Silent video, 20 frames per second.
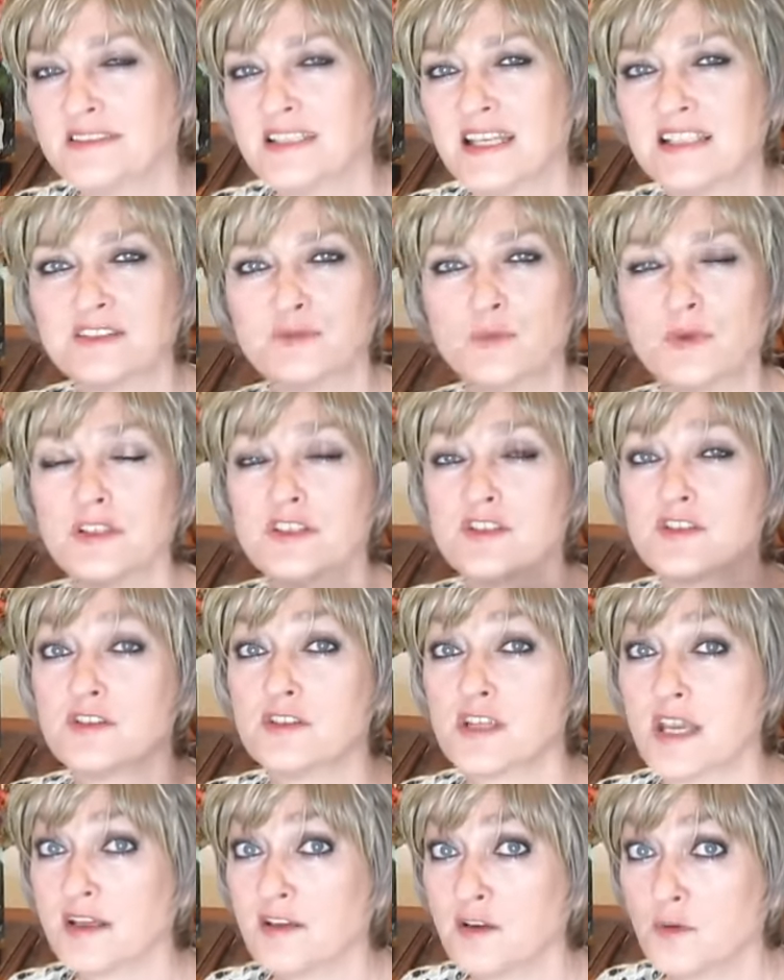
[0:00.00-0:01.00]
That's what
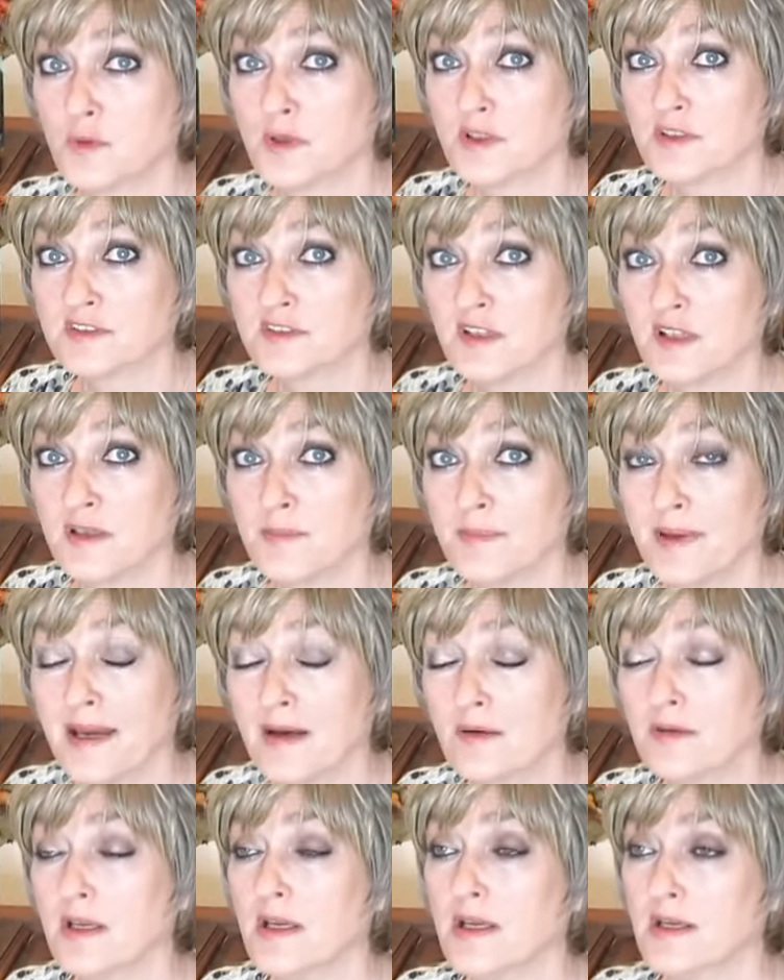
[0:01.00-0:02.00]
January is all
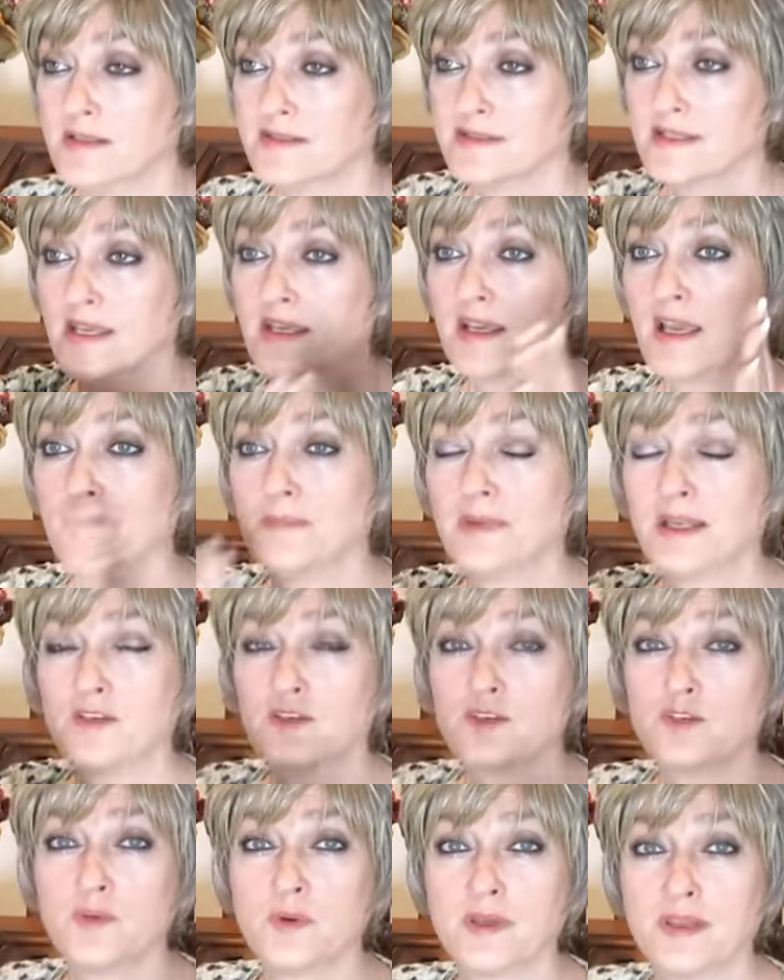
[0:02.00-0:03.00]
about, saying, I'm not
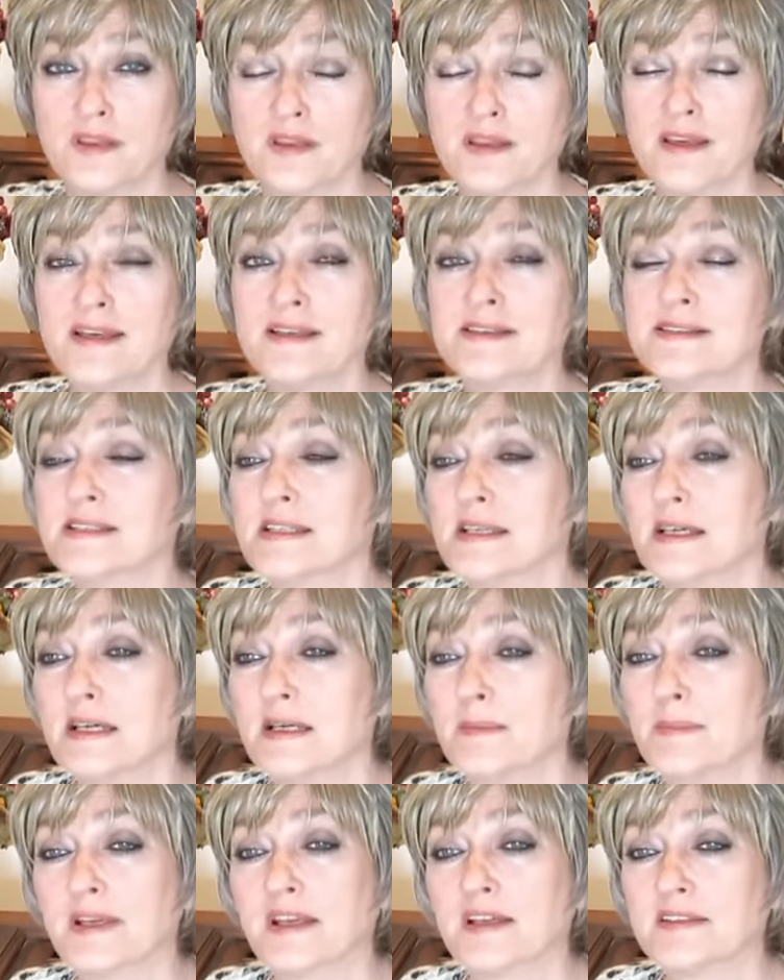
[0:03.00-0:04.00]
doing this
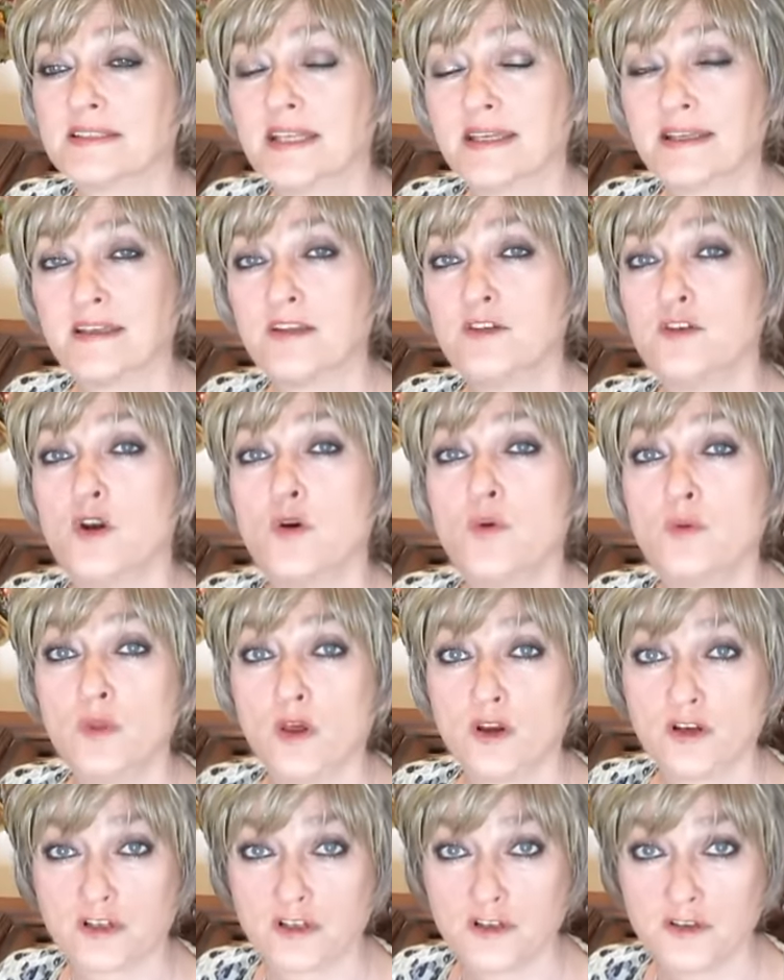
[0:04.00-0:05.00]
because I can no
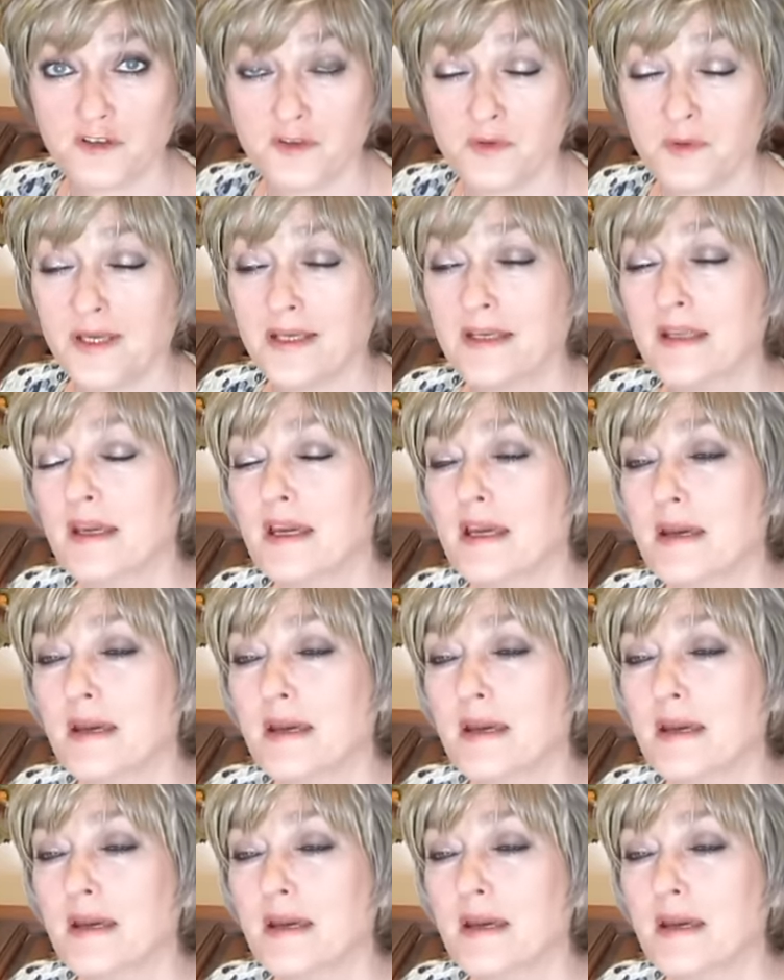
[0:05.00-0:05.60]
longer do it.